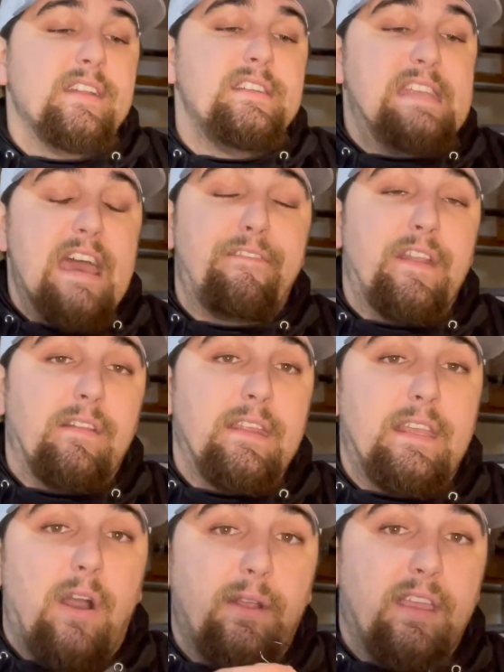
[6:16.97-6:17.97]
Definitely
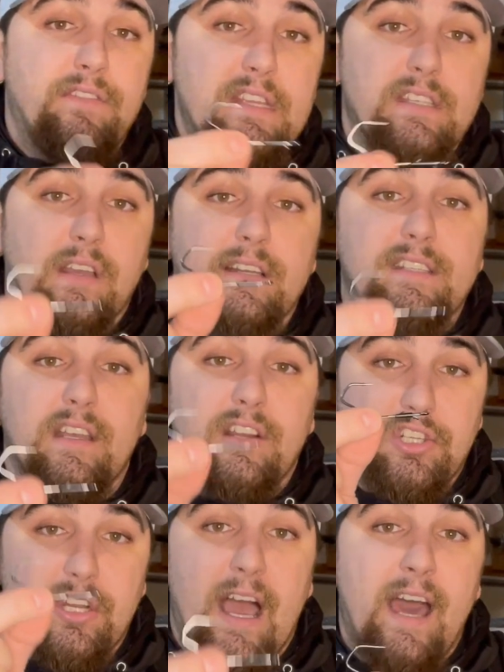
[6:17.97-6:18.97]
go give these hooks a
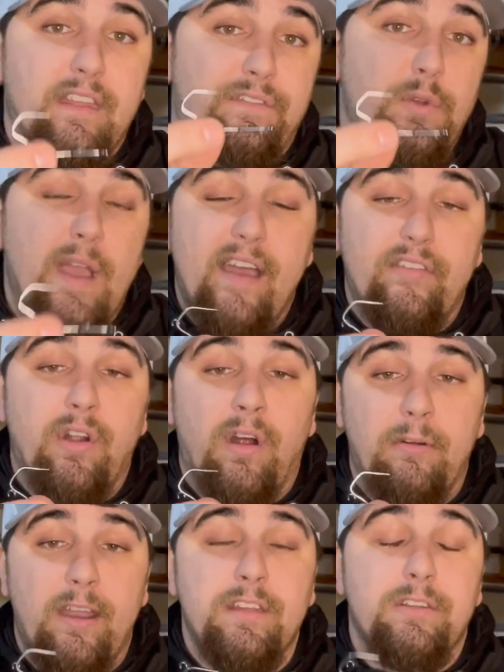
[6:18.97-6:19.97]
shot. If you haven't
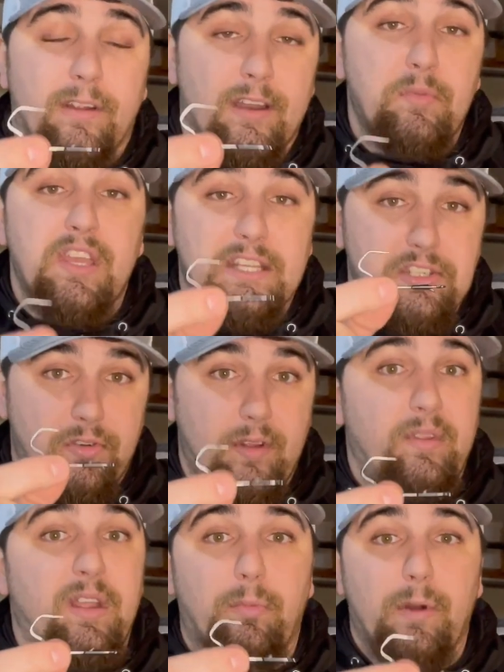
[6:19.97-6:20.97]
already, you're going to be
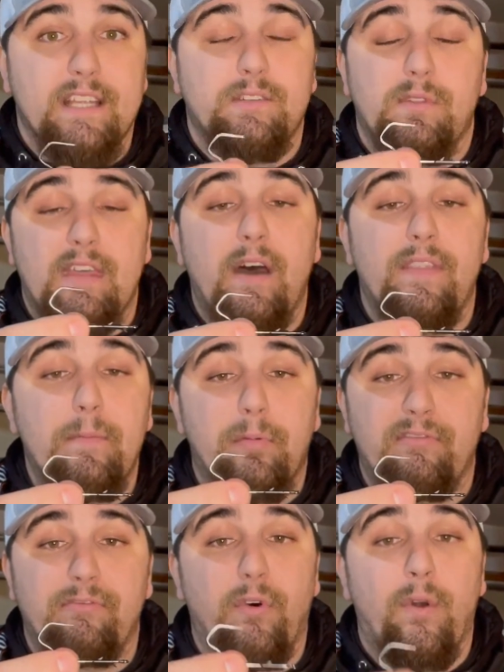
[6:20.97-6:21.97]
extremely impressed with how they
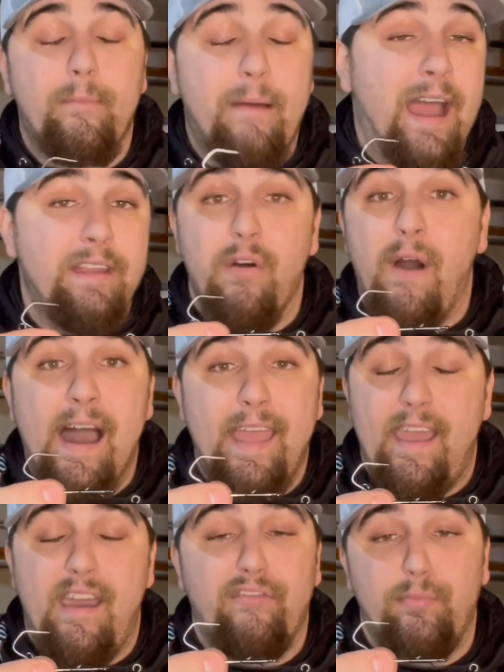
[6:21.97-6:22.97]
perform. I know I
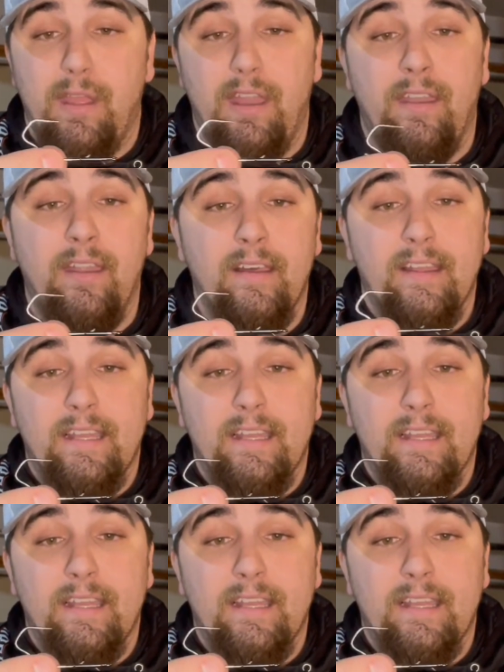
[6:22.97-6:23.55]
have been.